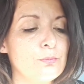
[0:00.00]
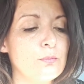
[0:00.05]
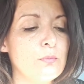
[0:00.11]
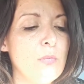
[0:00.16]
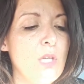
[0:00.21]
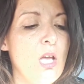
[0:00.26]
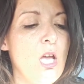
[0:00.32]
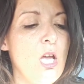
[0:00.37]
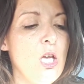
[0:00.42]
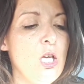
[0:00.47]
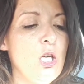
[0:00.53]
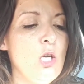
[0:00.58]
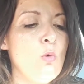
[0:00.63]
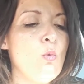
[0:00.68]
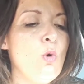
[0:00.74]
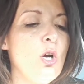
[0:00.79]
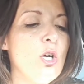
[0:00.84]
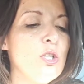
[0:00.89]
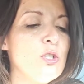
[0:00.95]
He
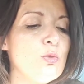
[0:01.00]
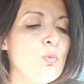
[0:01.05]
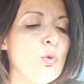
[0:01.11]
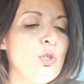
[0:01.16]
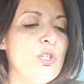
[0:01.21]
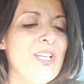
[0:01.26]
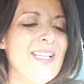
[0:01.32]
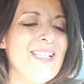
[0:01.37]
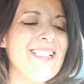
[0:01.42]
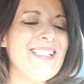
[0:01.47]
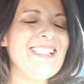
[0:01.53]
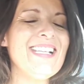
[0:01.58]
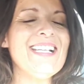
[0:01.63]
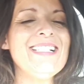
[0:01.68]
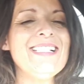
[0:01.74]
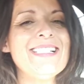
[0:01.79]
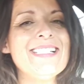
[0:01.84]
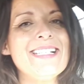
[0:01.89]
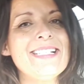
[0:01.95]
works where He
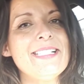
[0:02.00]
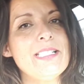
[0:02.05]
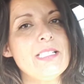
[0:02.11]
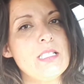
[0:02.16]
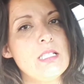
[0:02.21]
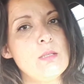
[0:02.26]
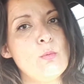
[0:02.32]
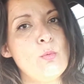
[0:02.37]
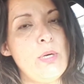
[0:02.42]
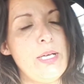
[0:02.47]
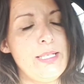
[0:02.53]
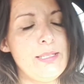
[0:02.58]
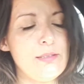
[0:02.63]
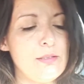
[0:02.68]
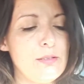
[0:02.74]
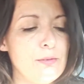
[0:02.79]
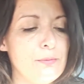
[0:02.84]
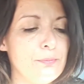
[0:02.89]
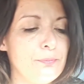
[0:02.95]
sends us to wait.
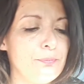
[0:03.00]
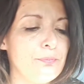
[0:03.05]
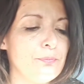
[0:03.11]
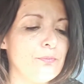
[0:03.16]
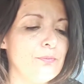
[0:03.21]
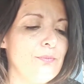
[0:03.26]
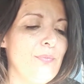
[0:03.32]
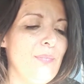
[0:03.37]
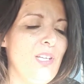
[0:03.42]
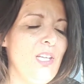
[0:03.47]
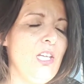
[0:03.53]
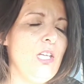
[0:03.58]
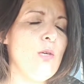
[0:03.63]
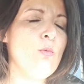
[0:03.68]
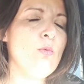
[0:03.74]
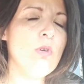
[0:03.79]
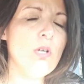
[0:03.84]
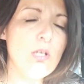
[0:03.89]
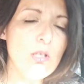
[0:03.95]
He
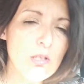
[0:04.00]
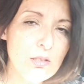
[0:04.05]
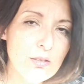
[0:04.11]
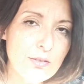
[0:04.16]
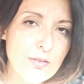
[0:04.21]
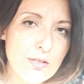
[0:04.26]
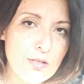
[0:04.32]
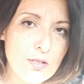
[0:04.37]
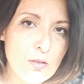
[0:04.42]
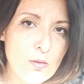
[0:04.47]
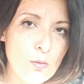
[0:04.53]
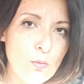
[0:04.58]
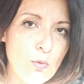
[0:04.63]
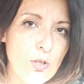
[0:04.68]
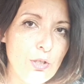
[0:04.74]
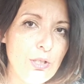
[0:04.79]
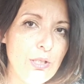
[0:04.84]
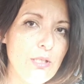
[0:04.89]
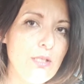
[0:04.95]
works where
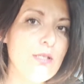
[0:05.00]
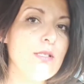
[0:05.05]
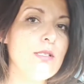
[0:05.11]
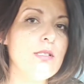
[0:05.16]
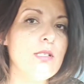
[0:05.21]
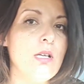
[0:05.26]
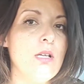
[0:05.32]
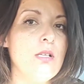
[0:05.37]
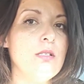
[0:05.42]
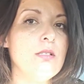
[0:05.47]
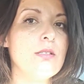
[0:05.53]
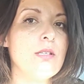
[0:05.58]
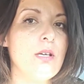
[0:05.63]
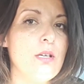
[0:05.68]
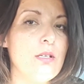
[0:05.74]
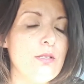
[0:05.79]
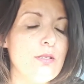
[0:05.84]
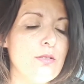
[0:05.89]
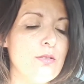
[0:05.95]
He sends
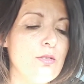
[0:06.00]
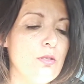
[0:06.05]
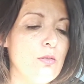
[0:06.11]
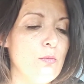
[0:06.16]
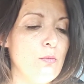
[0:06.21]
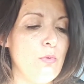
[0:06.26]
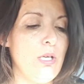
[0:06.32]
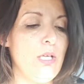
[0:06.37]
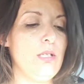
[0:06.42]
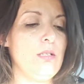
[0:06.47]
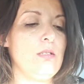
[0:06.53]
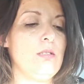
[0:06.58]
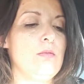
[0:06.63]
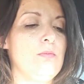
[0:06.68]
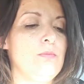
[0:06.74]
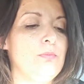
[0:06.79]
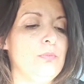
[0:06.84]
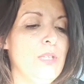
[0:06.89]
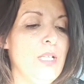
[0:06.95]
us to wait.
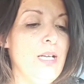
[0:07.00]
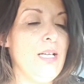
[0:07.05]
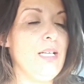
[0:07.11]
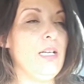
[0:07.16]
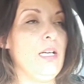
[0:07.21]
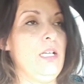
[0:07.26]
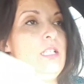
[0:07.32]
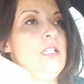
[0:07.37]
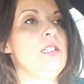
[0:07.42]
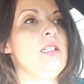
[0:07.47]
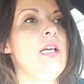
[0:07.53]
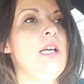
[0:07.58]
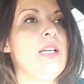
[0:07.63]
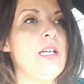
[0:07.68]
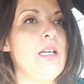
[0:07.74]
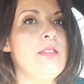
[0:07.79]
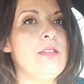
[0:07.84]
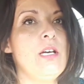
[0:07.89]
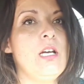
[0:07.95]
Kind of like I
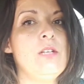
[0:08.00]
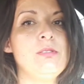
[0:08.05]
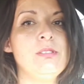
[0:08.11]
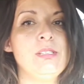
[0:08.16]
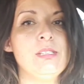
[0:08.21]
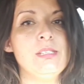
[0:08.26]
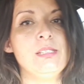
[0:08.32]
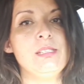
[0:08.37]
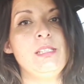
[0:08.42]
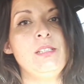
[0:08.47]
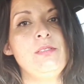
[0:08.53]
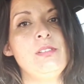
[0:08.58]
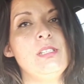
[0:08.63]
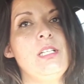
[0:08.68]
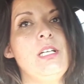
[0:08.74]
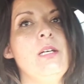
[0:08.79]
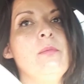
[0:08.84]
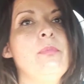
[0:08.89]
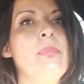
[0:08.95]
thought I was going to leave
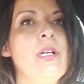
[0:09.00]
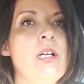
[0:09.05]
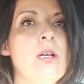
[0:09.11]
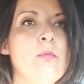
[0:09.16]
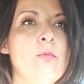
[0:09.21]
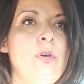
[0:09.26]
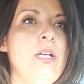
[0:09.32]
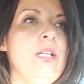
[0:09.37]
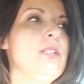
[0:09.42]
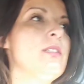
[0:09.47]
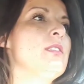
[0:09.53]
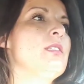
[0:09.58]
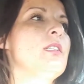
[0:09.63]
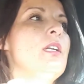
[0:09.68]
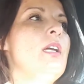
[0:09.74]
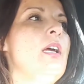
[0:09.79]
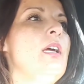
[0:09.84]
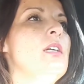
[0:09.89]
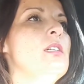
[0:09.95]
today, but I'm waiting
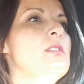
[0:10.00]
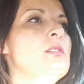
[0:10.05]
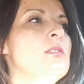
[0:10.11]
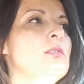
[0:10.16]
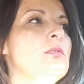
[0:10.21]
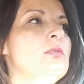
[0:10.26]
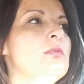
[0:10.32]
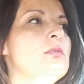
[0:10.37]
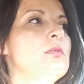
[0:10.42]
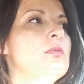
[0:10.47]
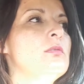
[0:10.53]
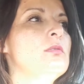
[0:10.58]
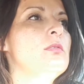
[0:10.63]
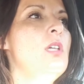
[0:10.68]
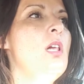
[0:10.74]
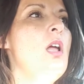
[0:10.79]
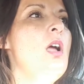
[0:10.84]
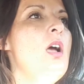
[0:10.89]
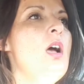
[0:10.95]
today.
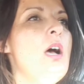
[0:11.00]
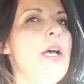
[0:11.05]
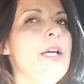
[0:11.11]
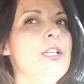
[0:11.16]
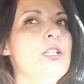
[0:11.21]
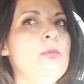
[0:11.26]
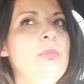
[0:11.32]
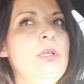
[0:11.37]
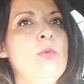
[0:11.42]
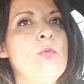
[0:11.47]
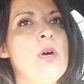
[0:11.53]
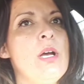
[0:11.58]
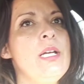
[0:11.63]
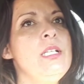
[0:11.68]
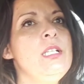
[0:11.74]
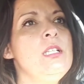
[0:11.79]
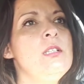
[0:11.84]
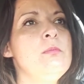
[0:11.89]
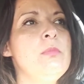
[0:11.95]
I could be
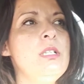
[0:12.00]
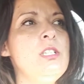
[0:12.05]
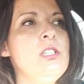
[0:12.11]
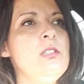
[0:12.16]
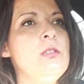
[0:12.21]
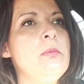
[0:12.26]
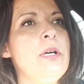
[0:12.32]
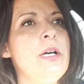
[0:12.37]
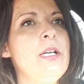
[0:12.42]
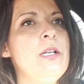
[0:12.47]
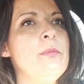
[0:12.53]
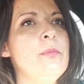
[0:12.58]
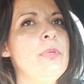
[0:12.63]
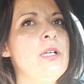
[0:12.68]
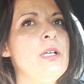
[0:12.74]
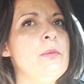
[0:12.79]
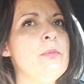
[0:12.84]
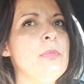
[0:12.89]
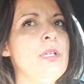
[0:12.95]
whiny and bitchy about it, but
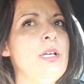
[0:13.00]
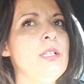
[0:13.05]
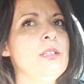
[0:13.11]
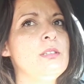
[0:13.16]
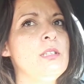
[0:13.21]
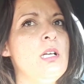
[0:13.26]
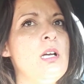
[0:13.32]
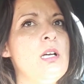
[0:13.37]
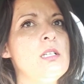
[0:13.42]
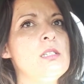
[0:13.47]
I'm like, nah.